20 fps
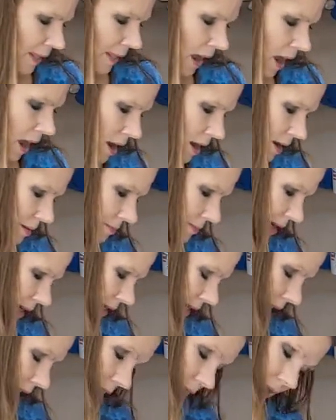
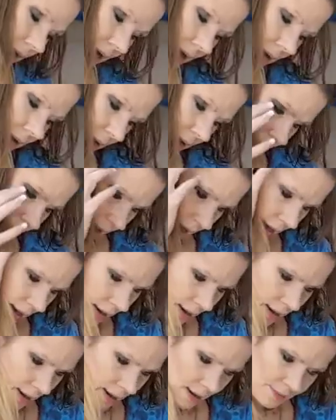But yeah,
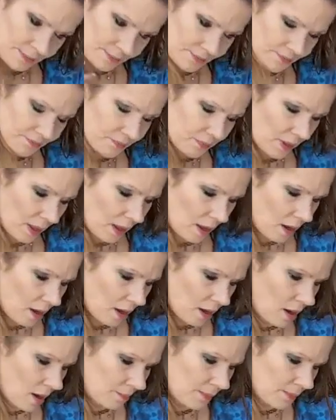
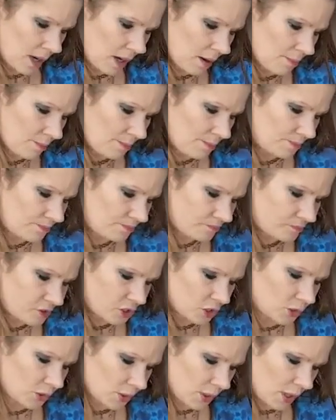I'm gonna
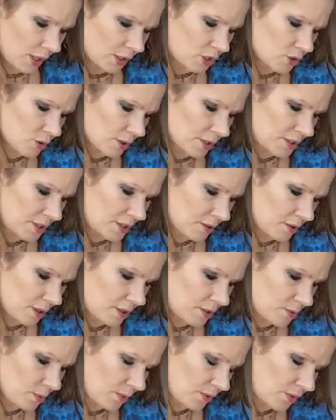do a short
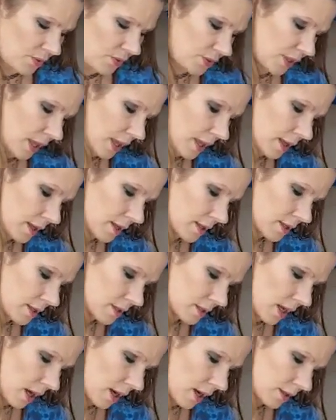series with
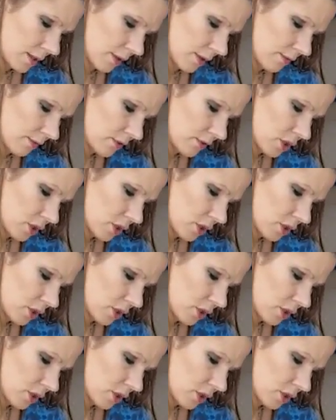this, kind of